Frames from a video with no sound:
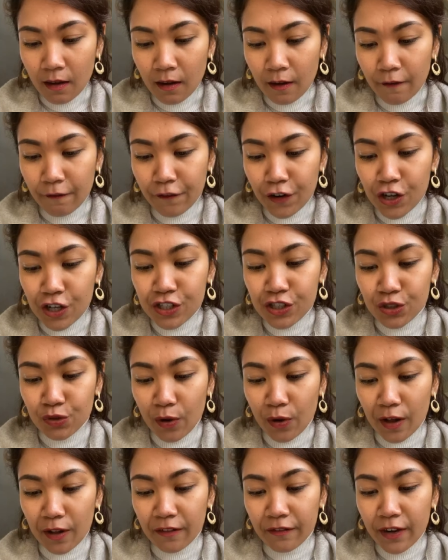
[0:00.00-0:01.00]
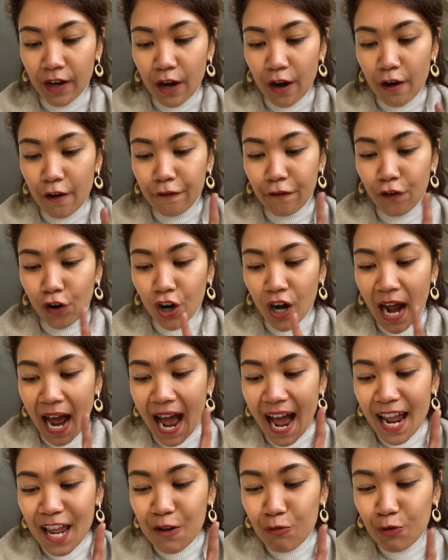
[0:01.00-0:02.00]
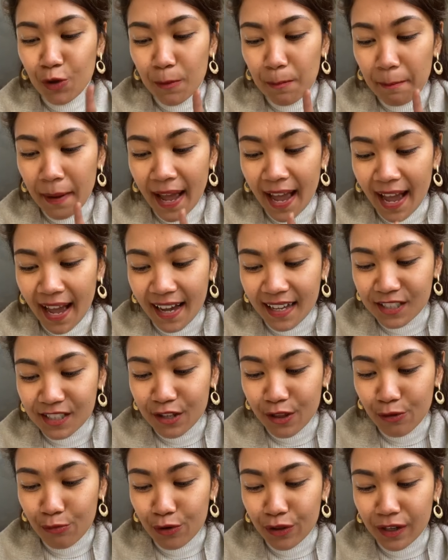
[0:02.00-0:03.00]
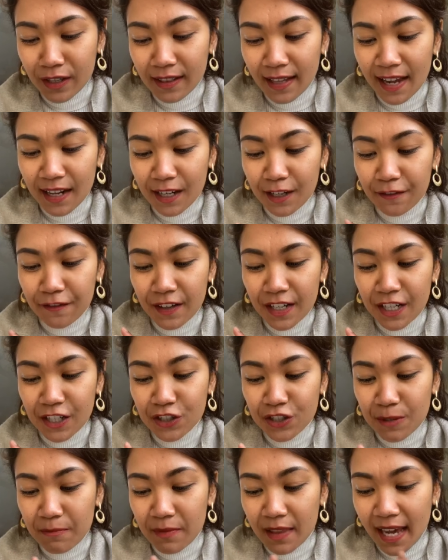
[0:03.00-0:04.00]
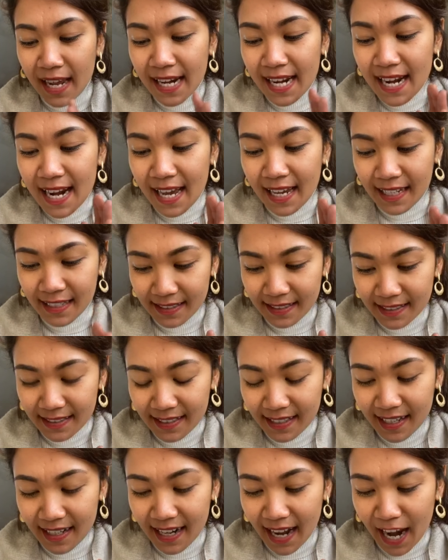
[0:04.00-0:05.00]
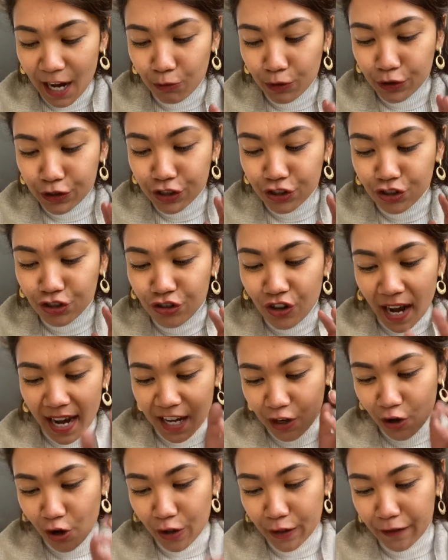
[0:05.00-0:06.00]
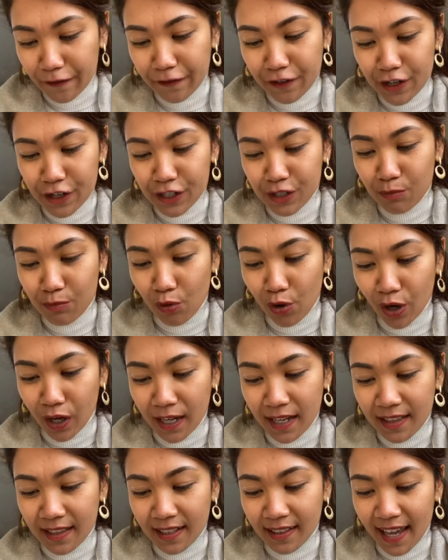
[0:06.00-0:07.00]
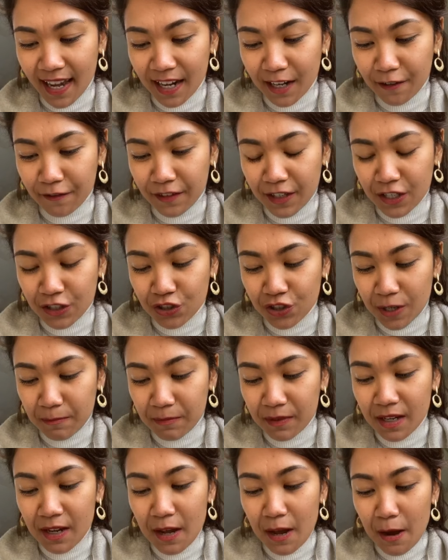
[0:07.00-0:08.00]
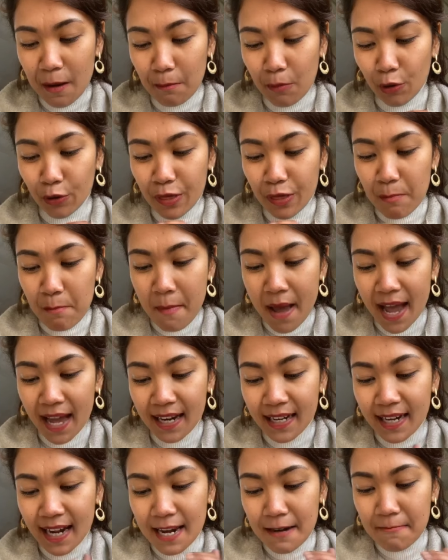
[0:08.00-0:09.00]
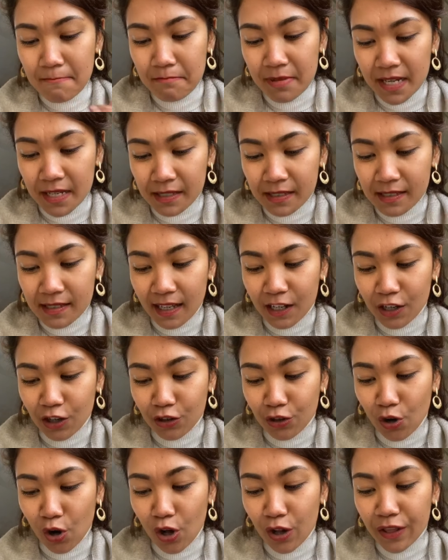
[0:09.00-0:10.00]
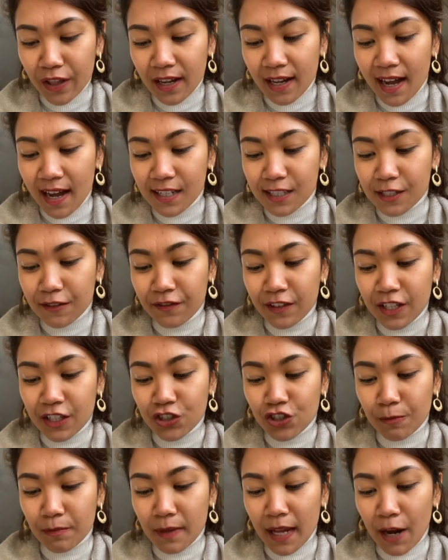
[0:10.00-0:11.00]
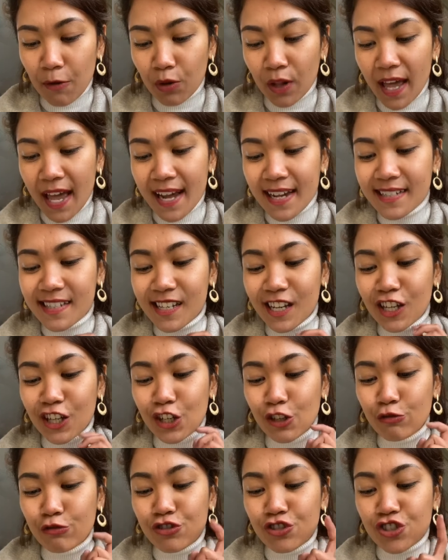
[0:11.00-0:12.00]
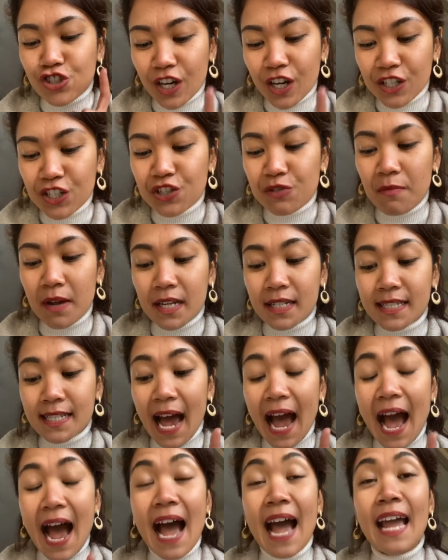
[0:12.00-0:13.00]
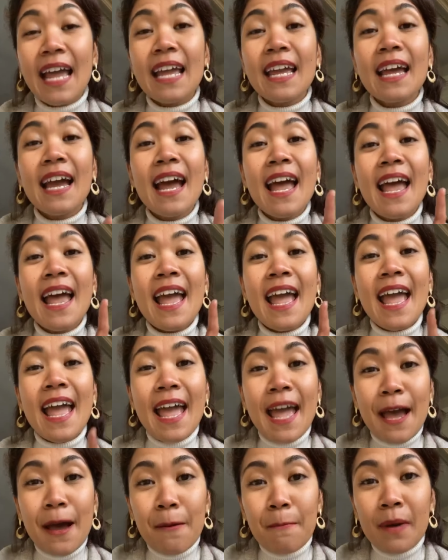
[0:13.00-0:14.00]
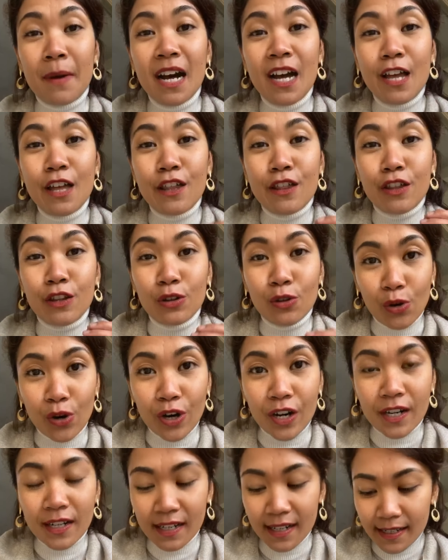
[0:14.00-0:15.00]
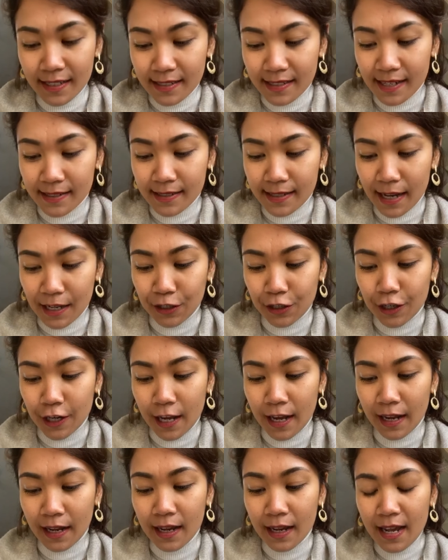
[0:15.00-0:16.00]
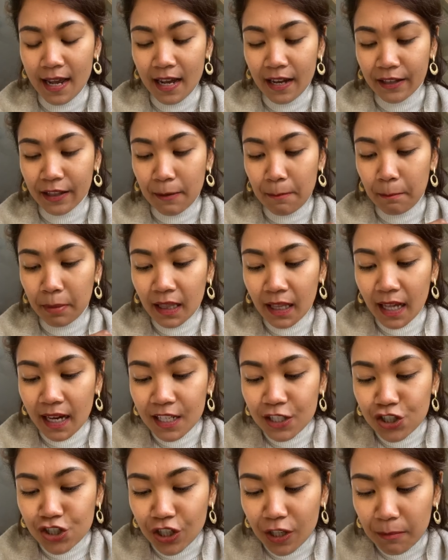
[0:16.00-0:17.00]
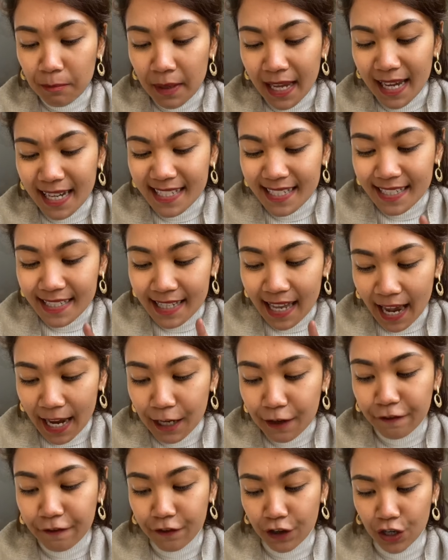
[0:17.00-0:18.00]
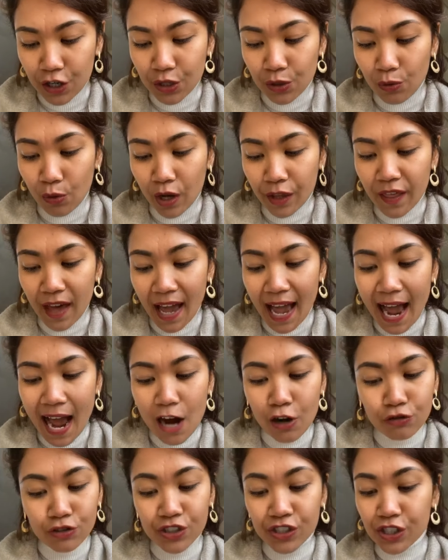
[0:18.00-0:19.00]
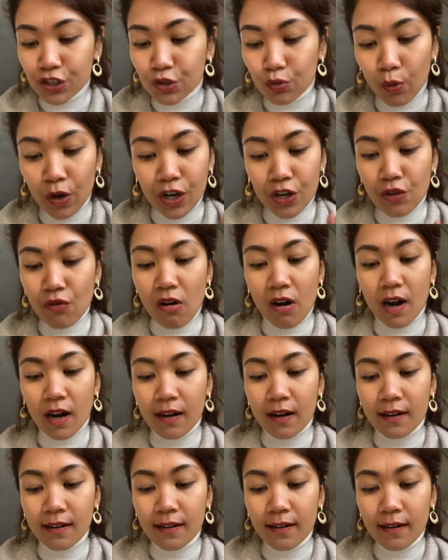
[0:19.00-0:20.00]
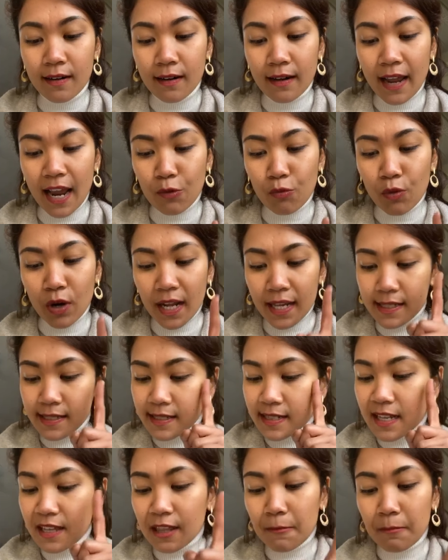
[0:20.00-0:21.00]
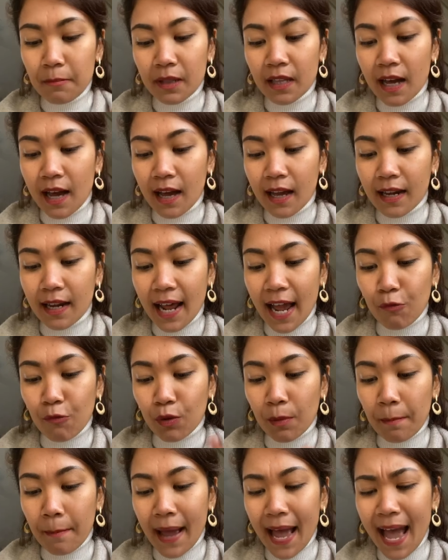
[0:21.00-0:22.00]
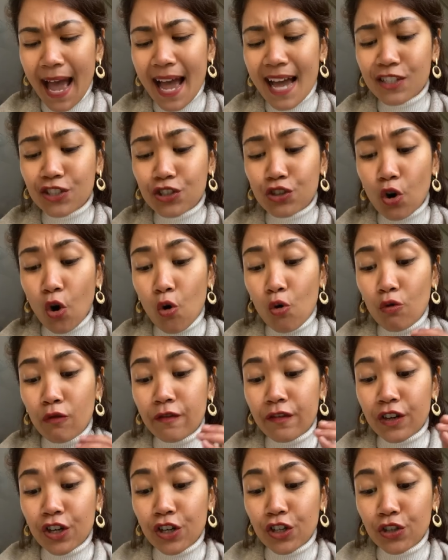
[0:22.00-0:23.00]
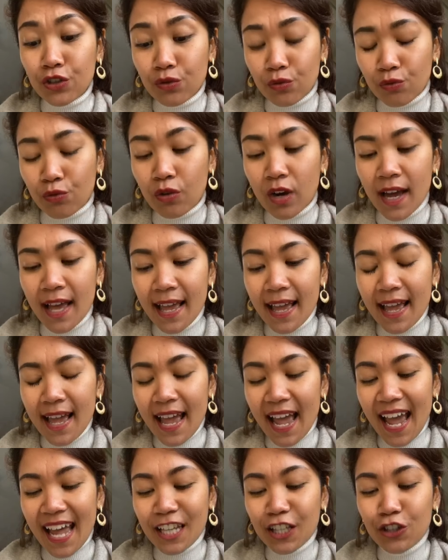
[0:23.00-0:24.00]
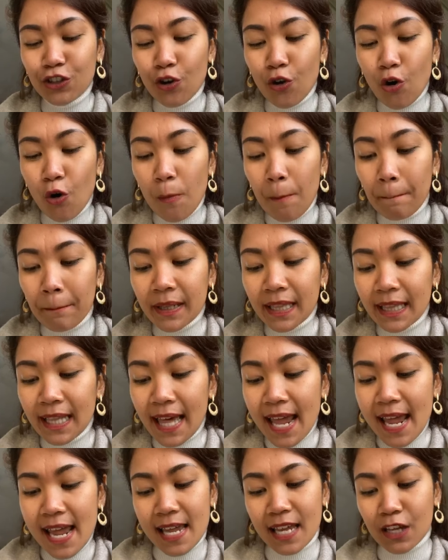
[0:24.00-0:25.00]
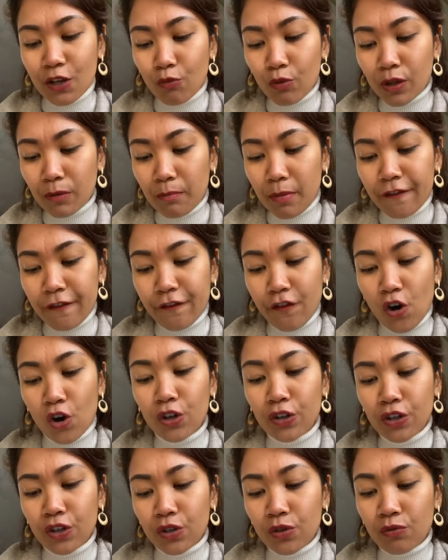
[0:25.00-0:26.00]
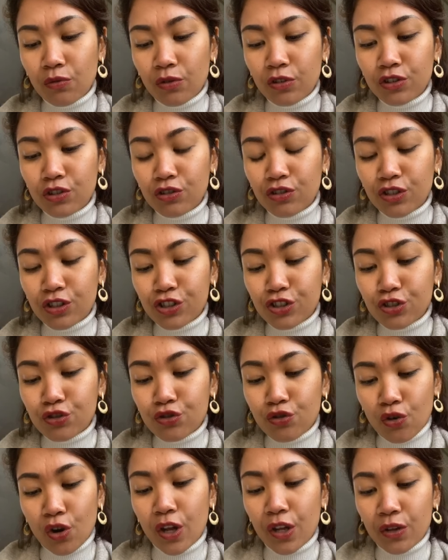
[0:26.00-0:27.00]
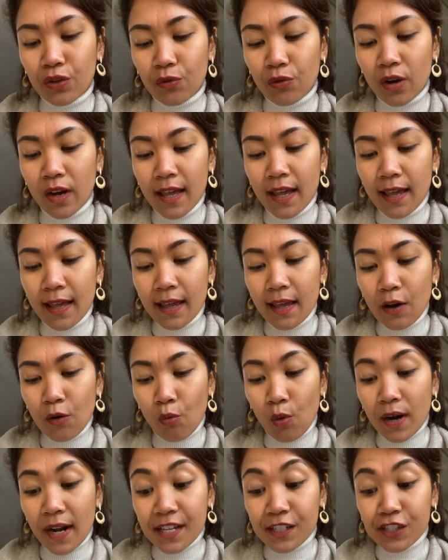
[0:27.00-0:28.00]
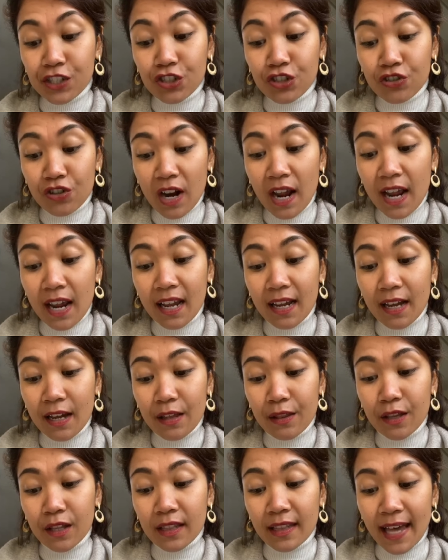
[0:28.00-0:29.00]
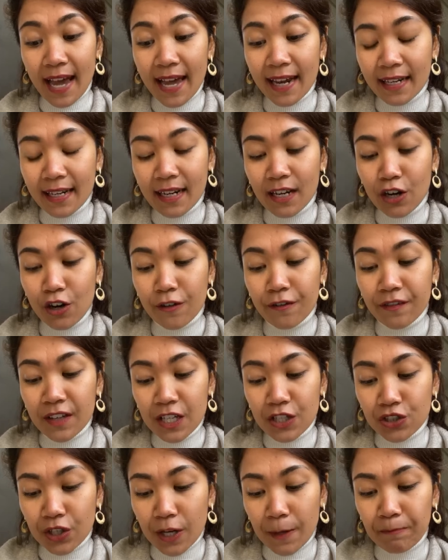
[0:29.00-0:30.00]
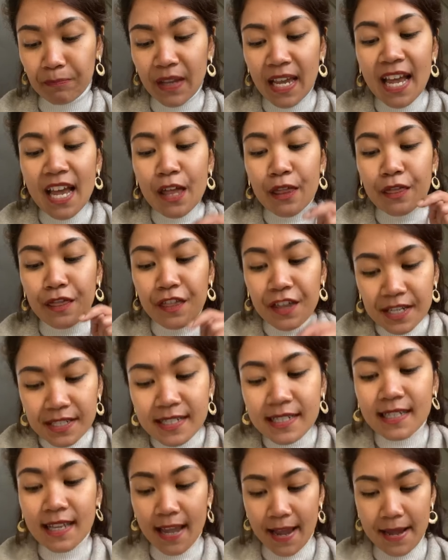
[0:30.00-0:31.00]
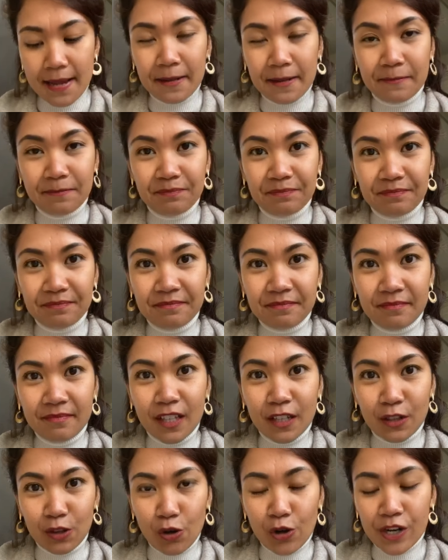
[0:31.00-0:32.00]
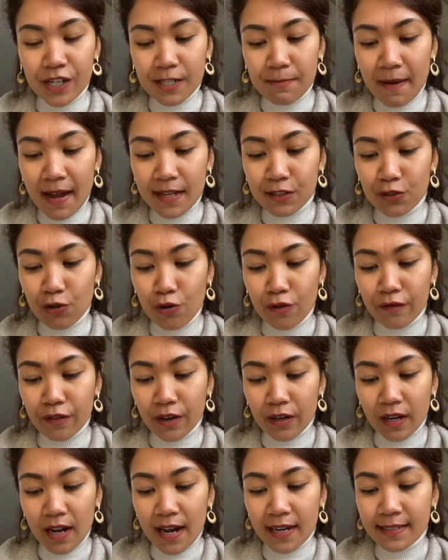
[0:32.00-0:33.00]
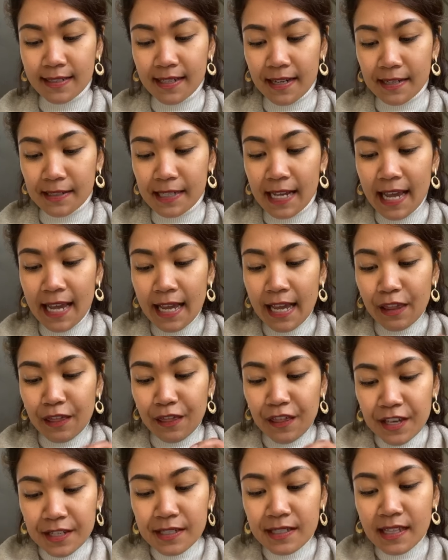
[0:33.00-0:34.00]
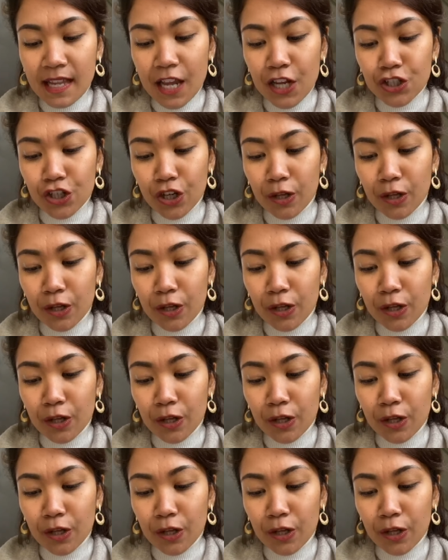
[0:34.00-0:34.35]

verse 12. For I will pass through the land of Egypt that night, and I will strike all the firstborn in the land of Egypt, both man and beast, and on all the gods of Egypt I will execute judgments. I am the Lord, says Adonai. The blood shall be a sign for you on the houses where you are. And when I see the blood, I will pass over you, and no plague will befall you to destroy you when I strike the land of Egypt. This day, the Lord's Passover, God says, This day shall